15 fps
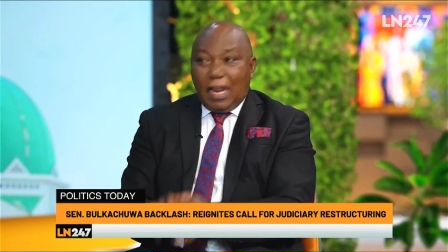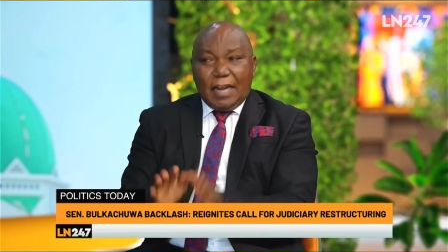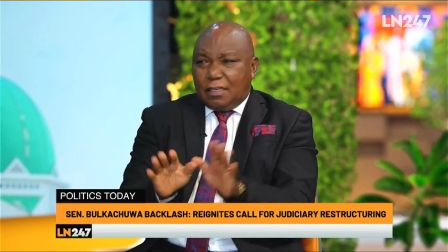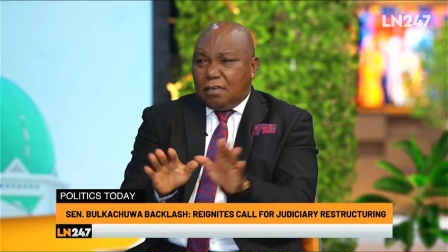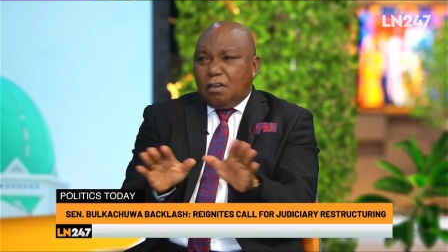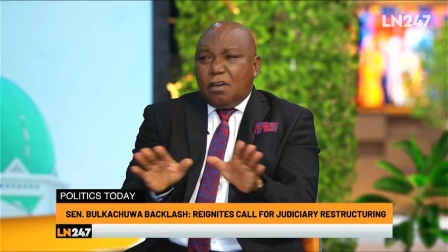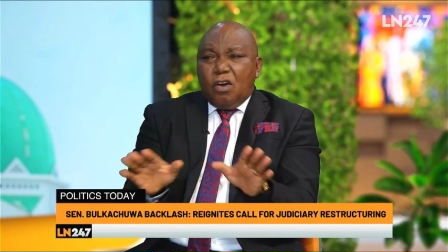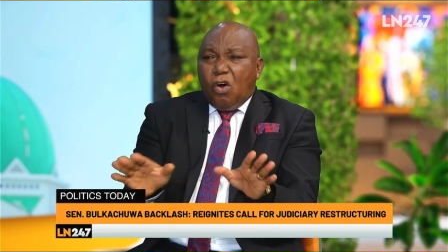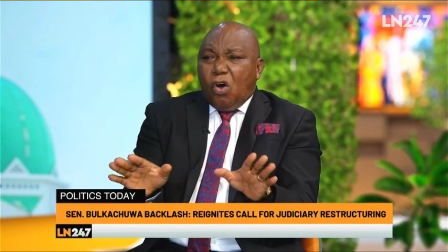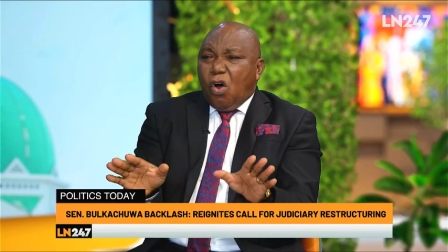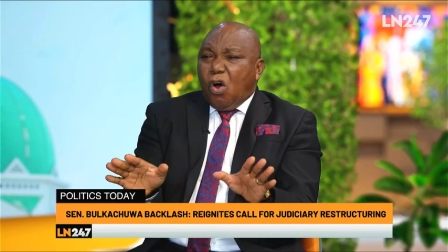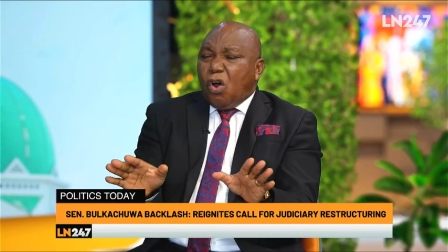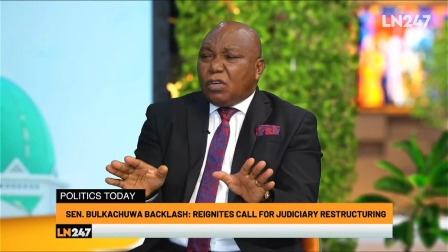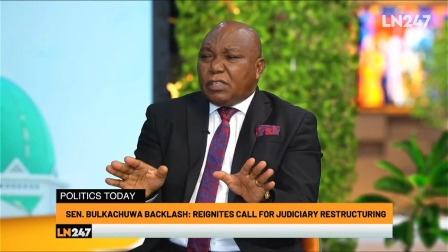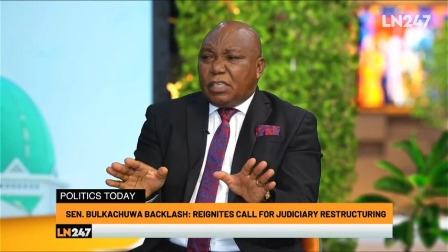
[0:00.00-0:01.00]
and
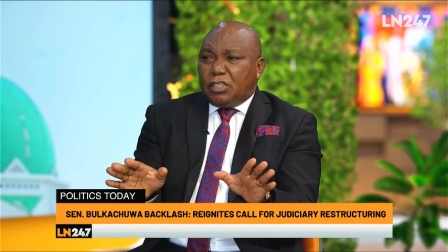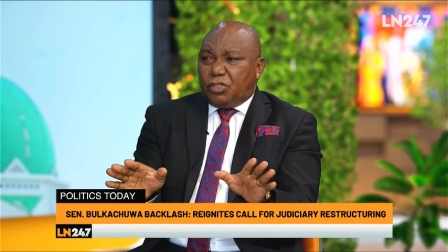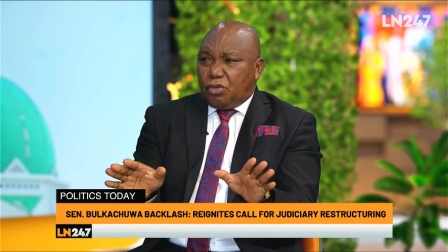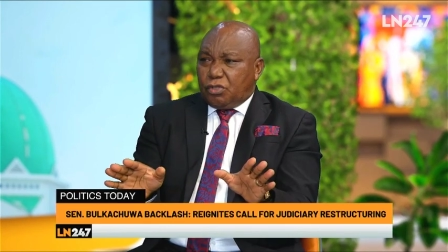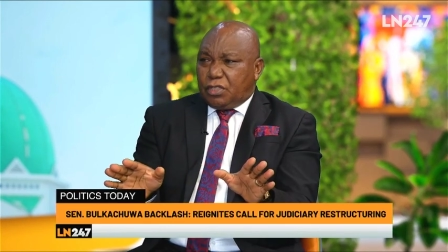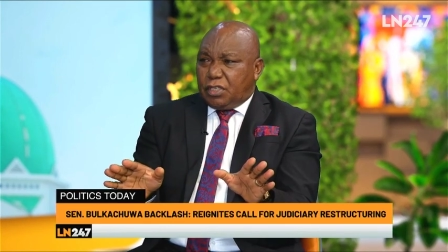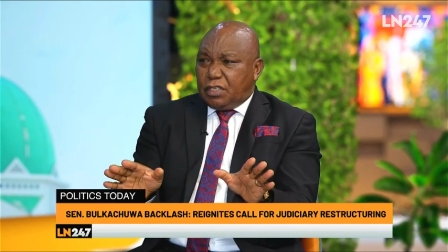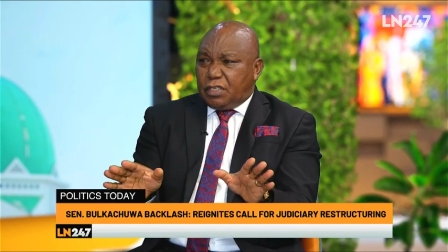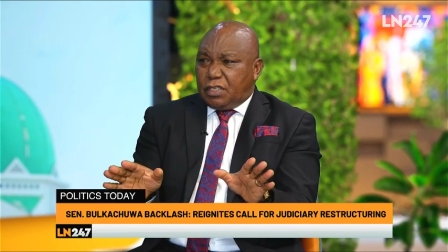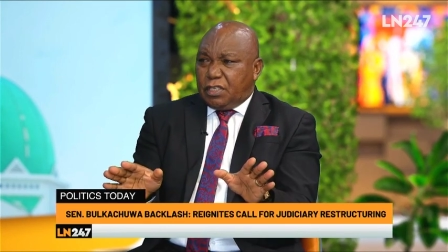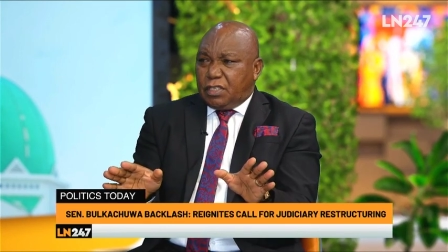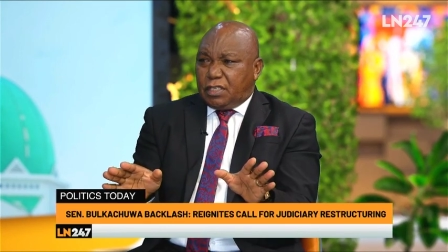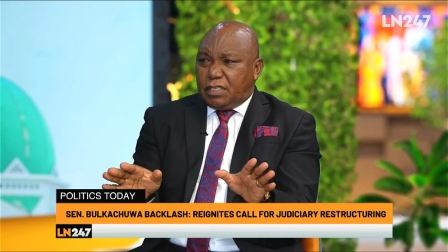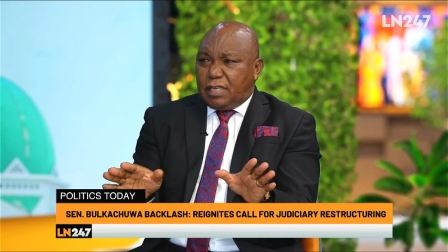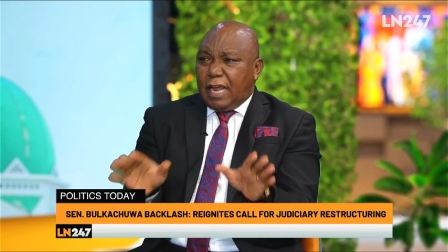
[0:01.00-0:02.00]
all the
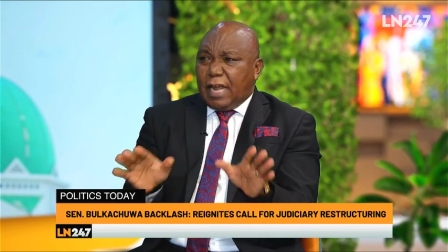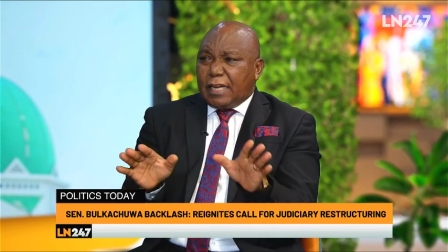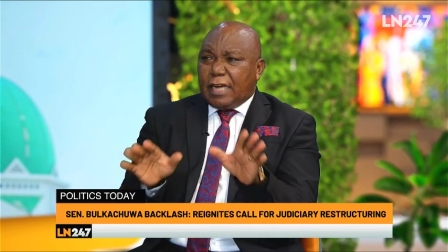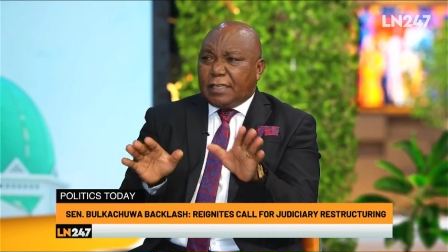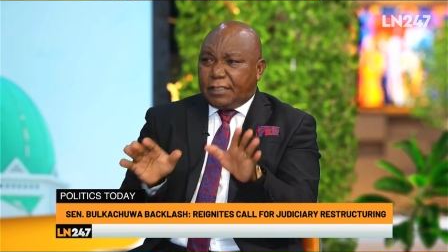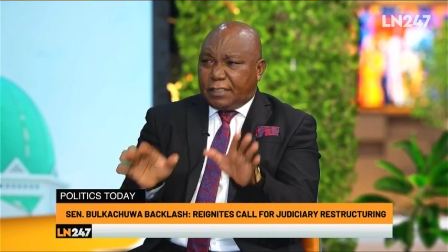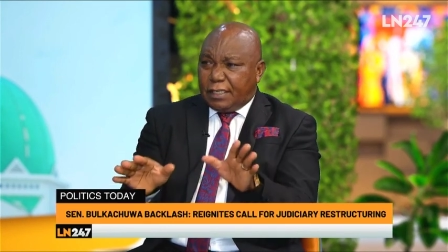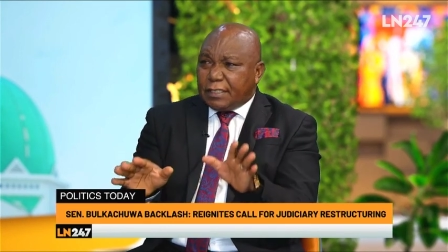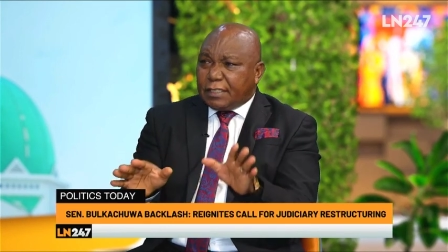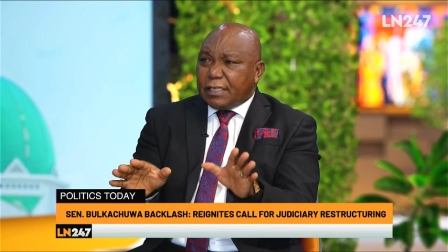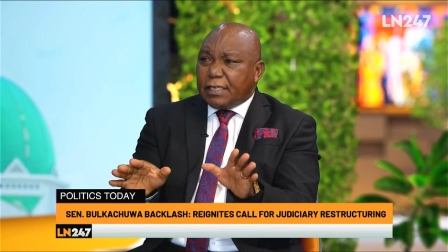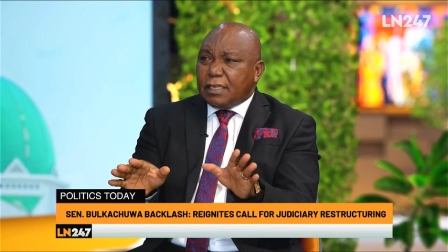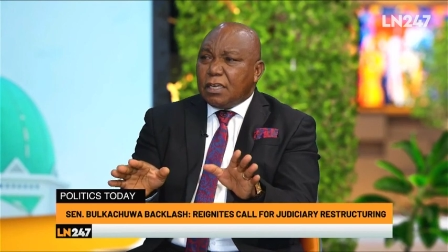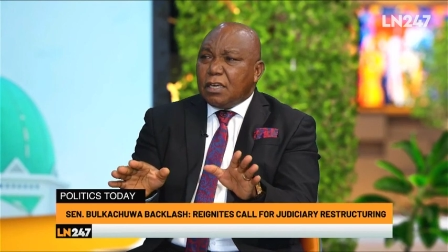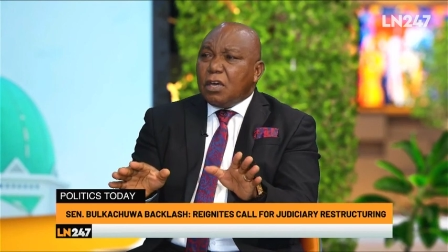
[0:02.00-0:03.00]
justices that are
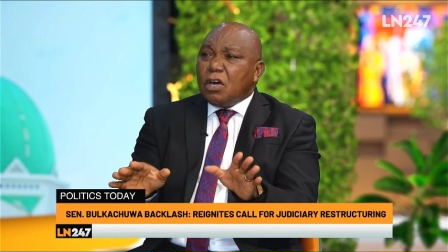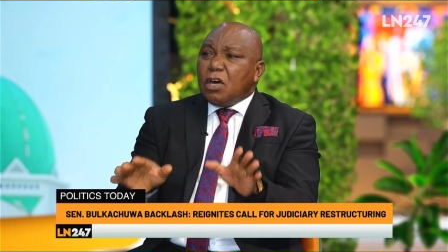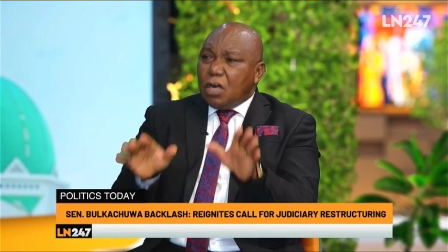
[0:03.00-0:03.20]
sitting